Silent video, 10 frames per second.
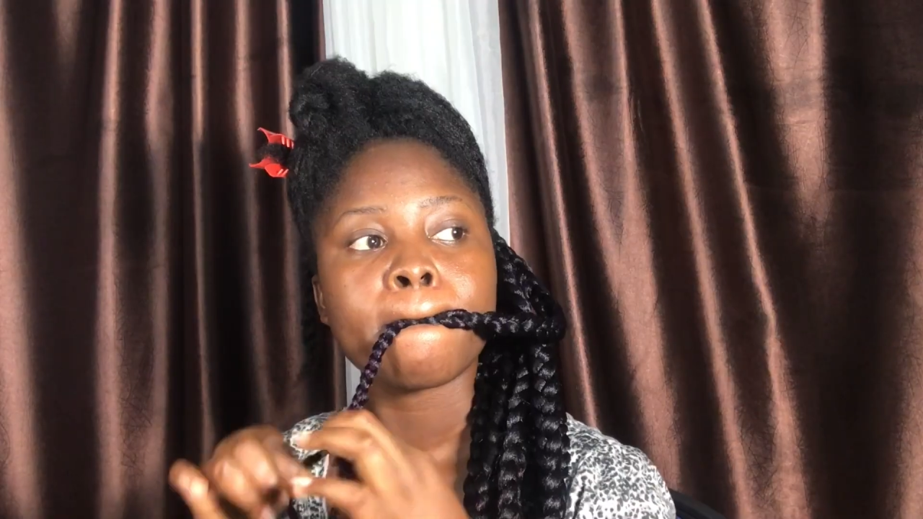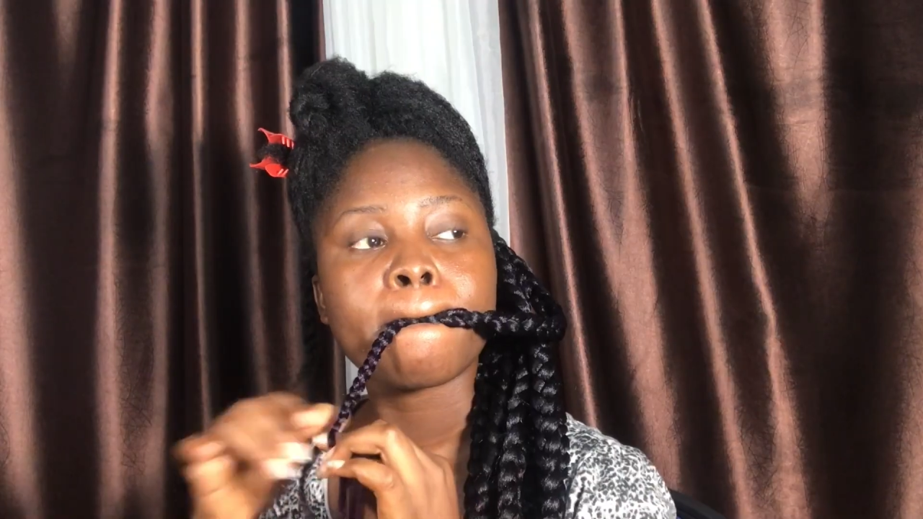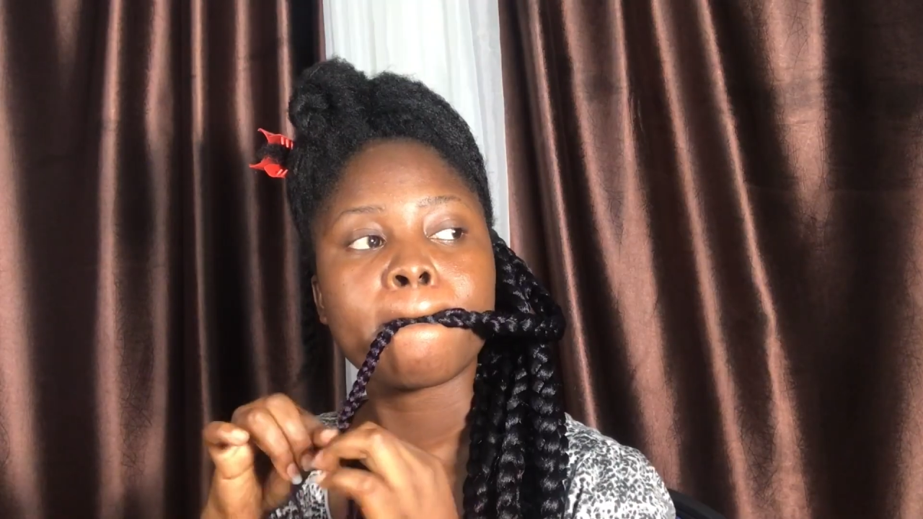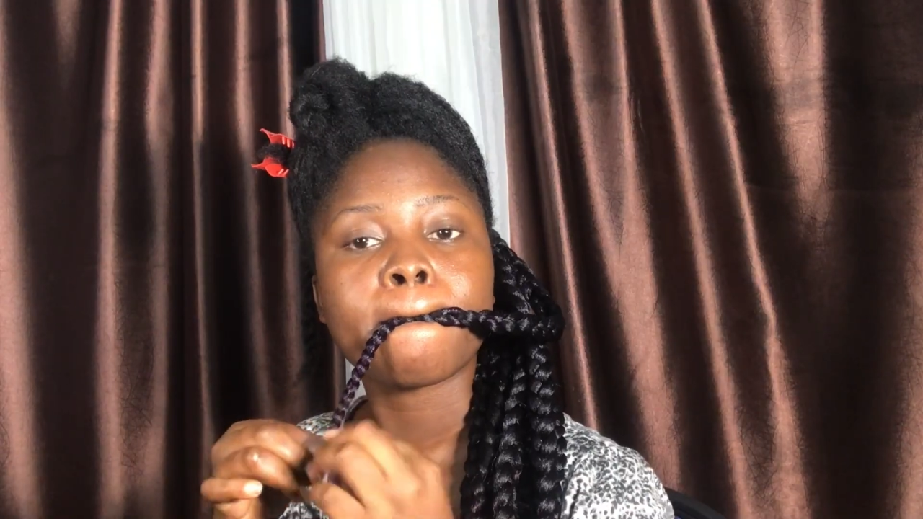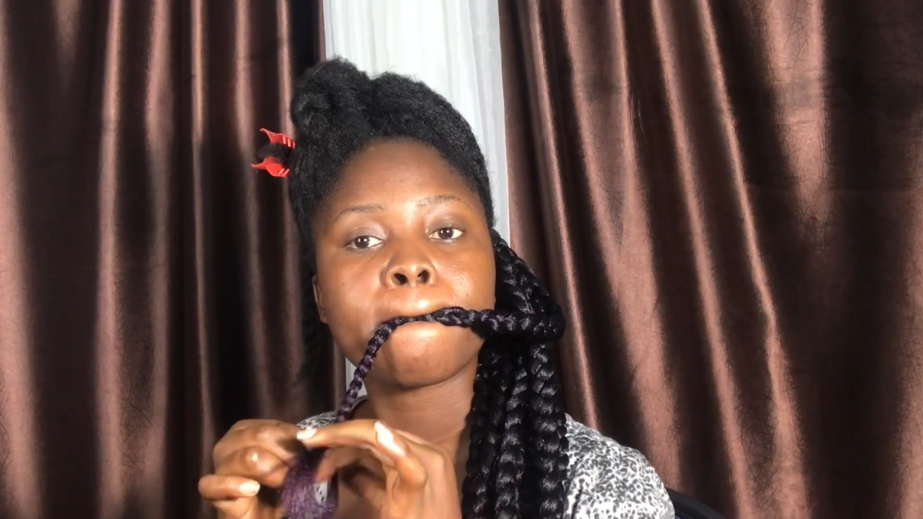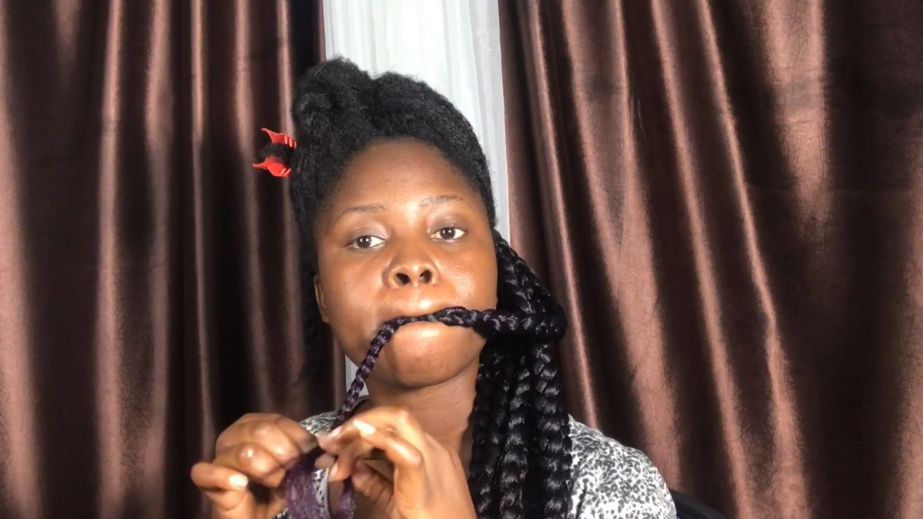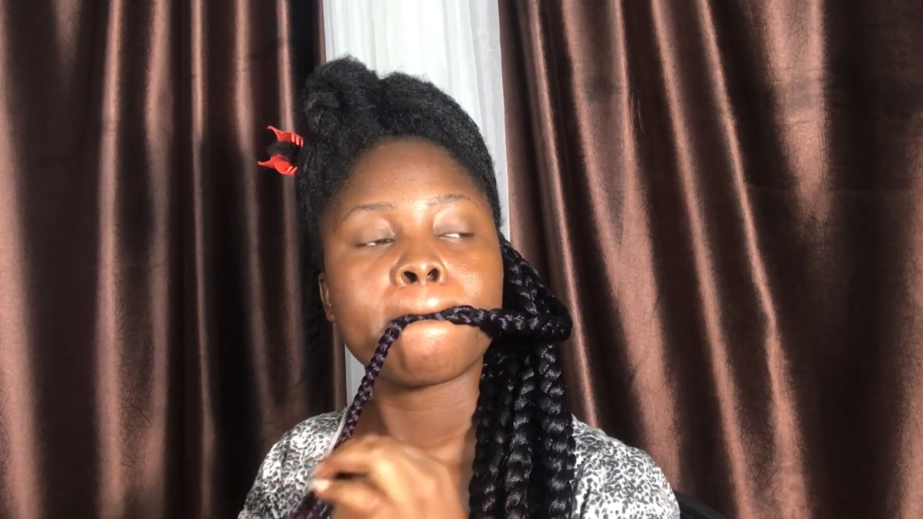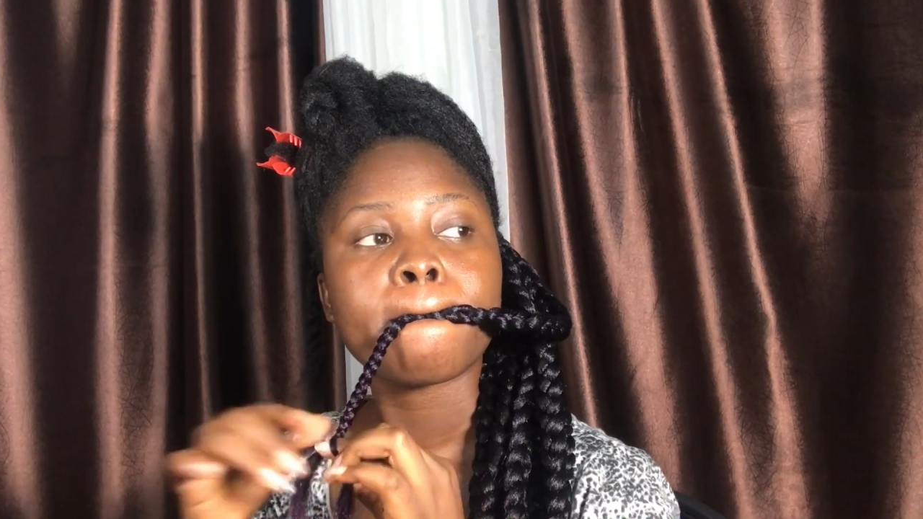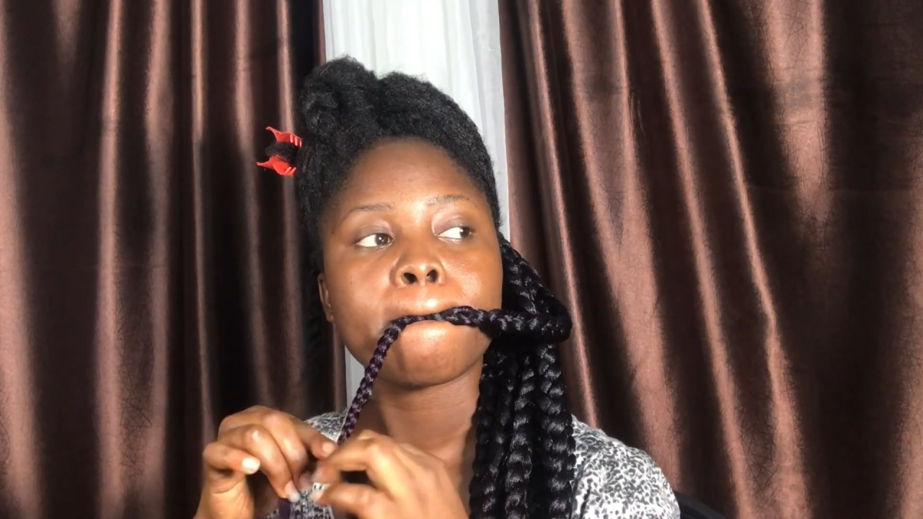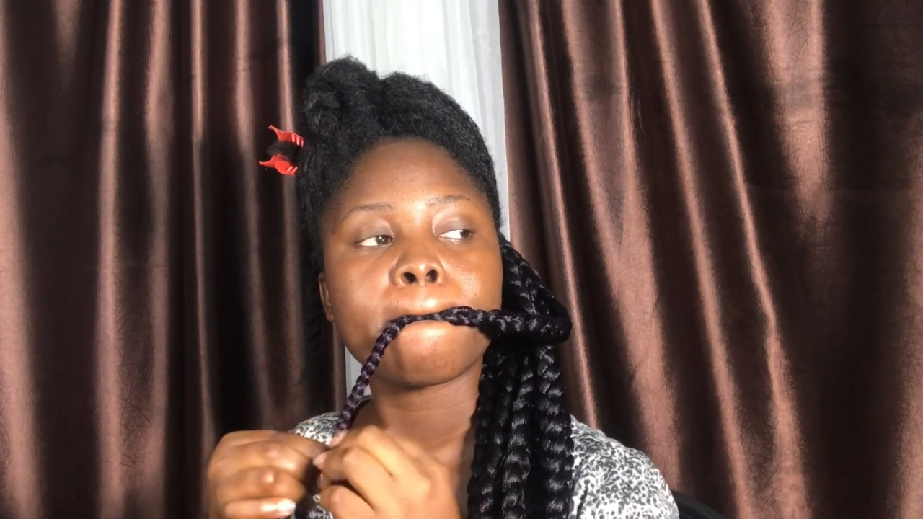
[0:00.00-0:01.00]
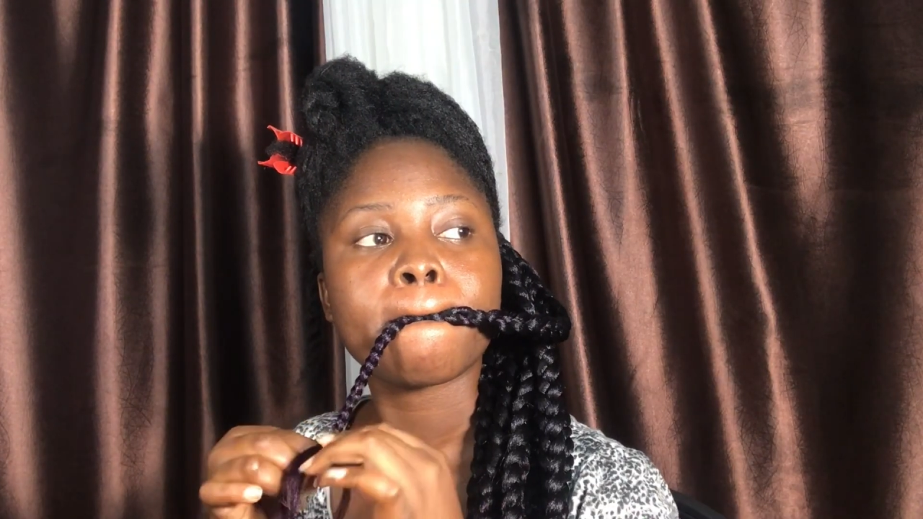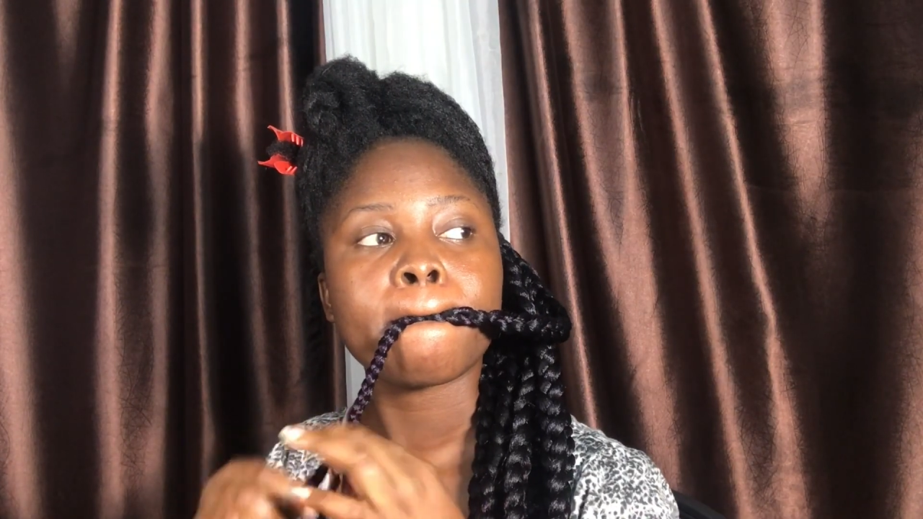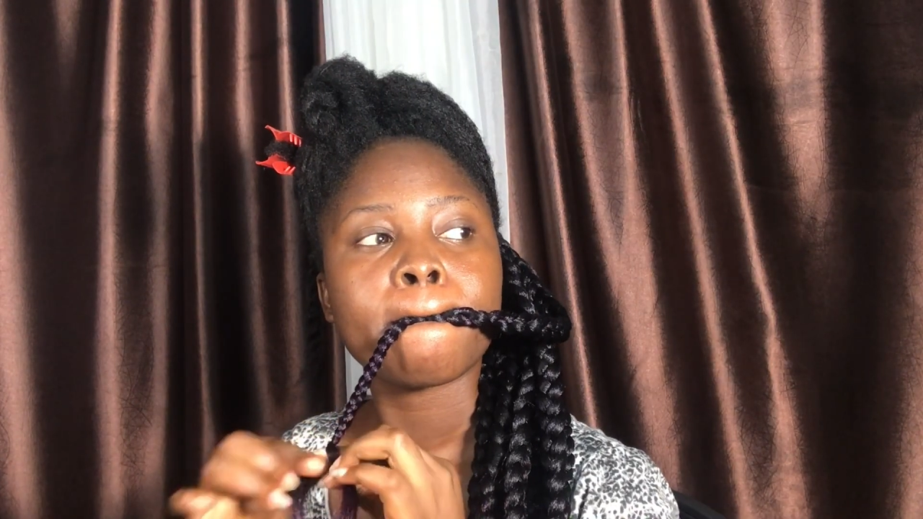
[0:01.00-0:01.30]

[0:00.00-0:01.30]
I'm trying to say. So